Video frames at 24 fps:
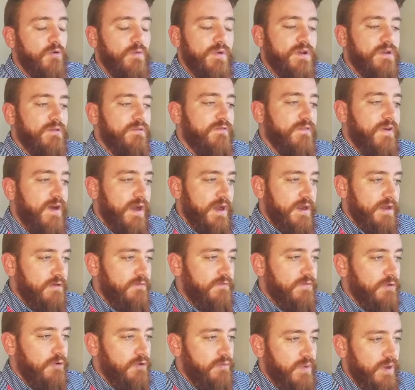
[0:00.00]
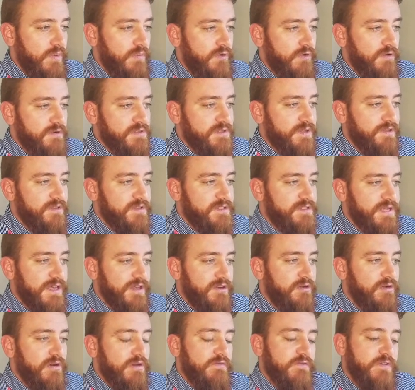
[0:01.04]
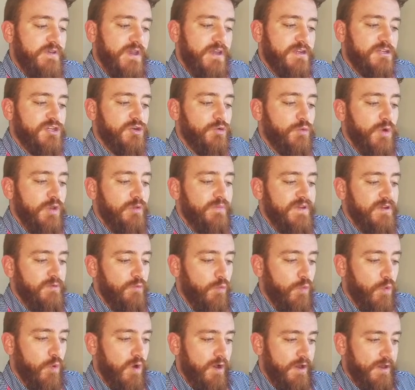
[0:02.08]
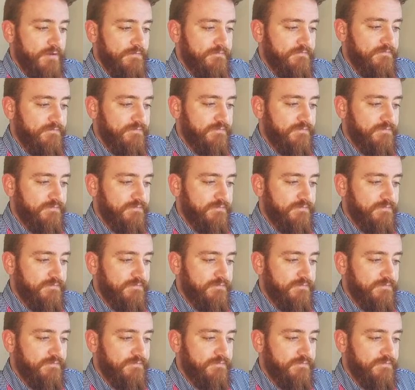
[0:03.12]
we defined, if you remember, is that the standard deviation will be 1.